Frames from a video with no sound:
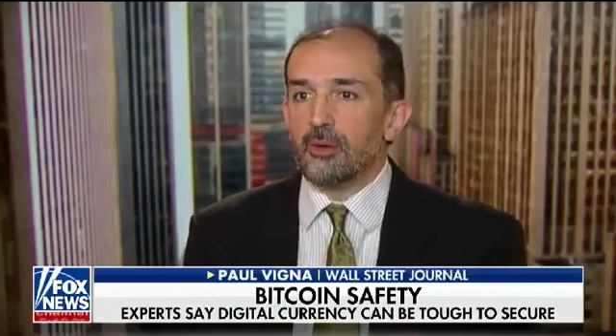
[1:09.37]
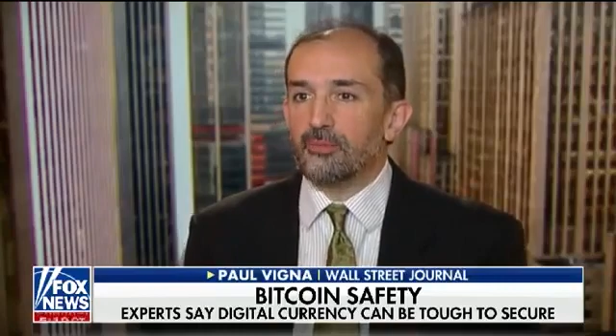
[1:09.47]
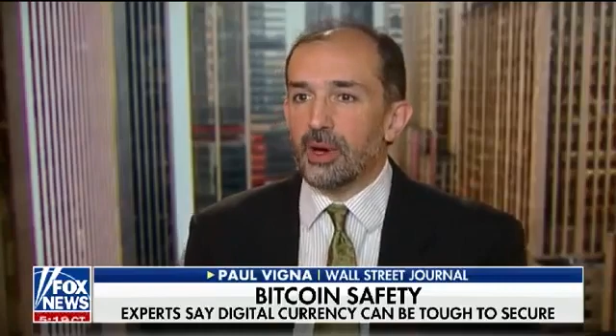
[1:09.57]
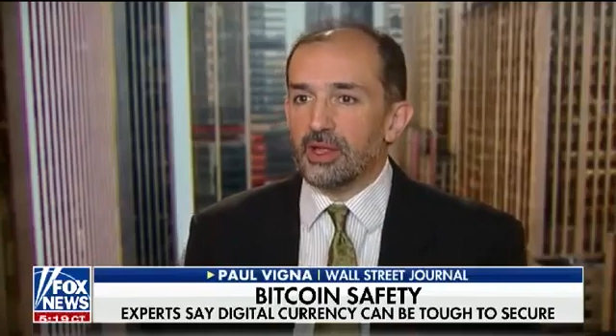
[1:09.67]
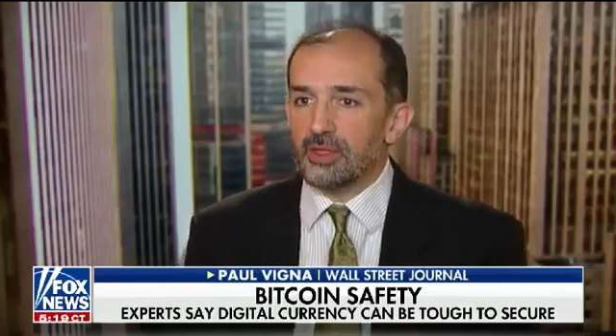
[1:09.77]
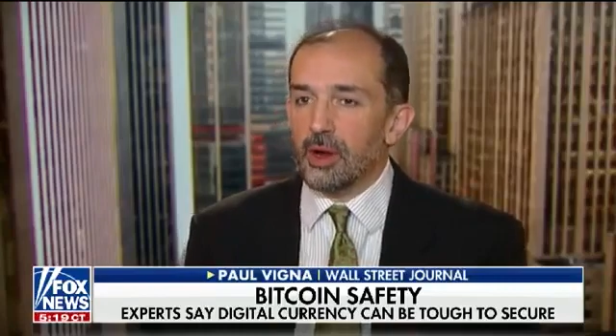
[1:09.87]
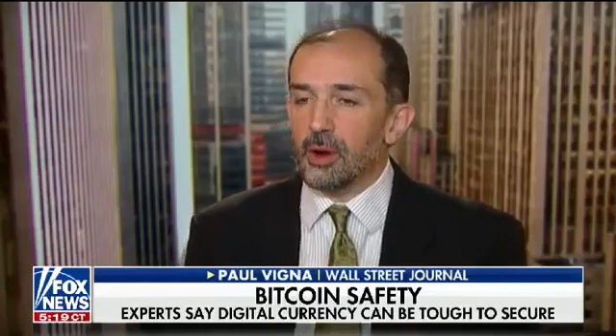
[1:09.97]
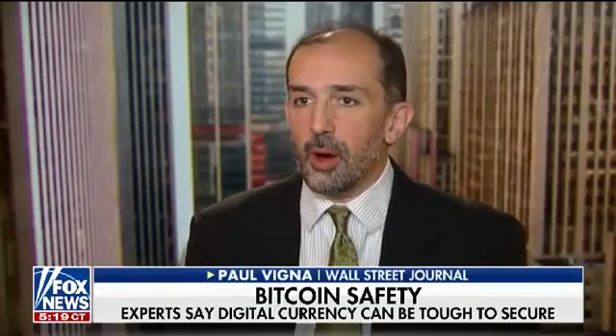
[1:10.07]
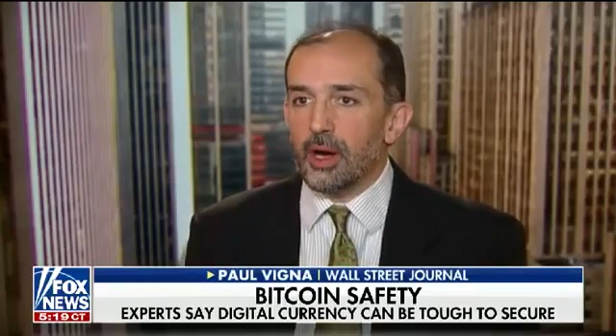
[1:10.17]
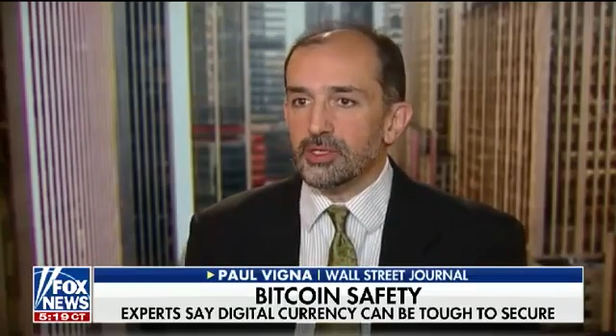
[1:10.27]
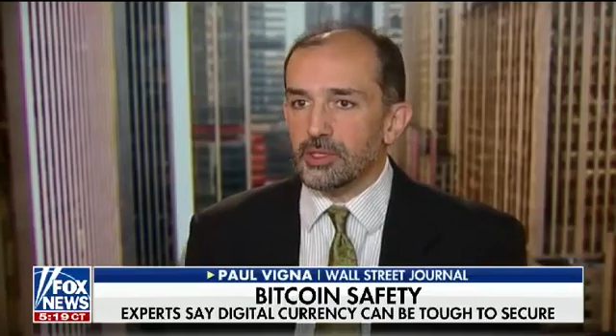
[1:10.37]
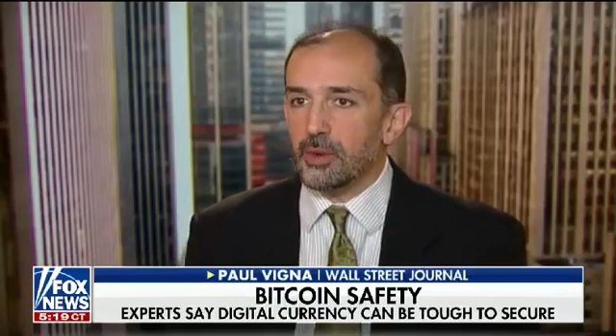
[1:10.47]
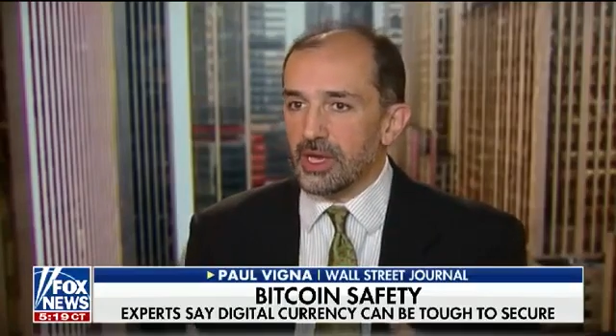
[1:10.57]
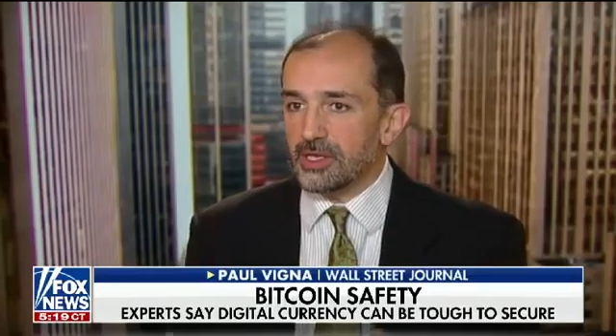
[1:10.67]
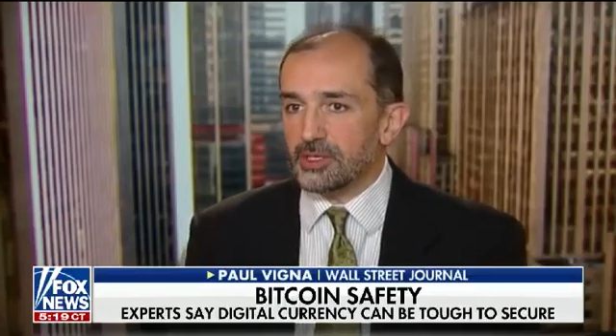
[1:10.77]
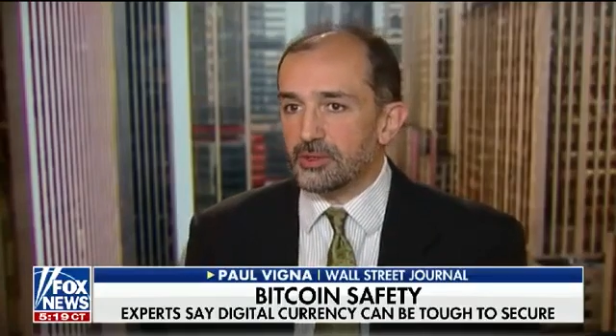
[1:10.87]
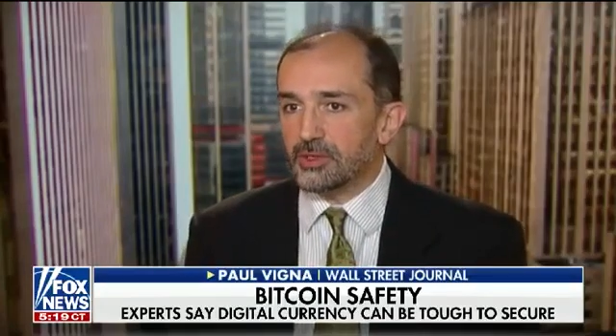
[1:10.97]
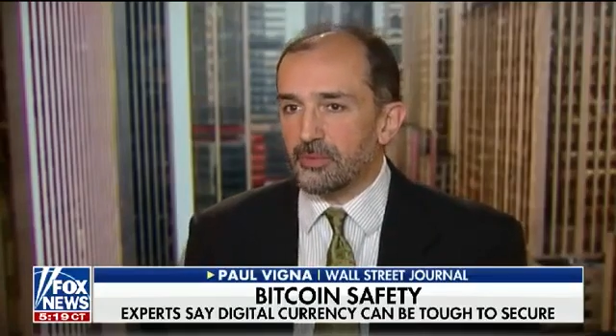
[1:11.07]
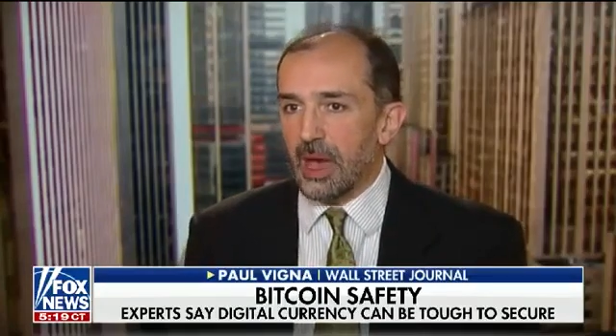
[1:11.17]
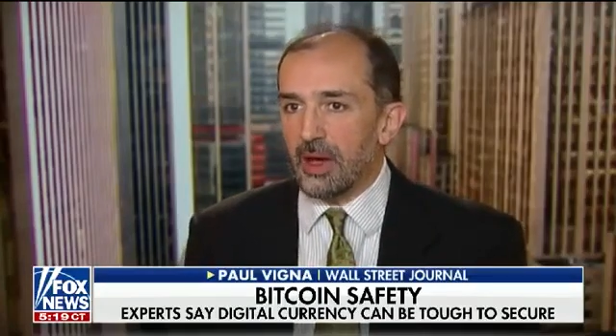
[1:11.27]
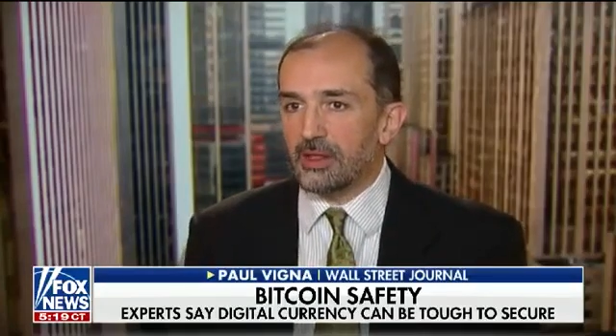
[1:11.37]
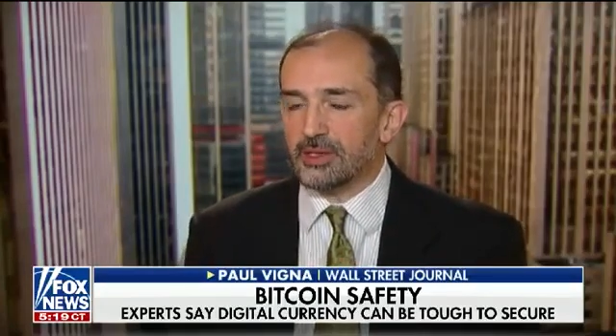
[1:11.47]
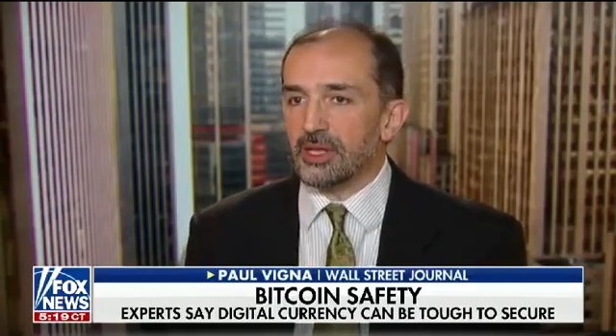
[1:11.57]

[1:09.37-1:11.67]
but there are also issues about it.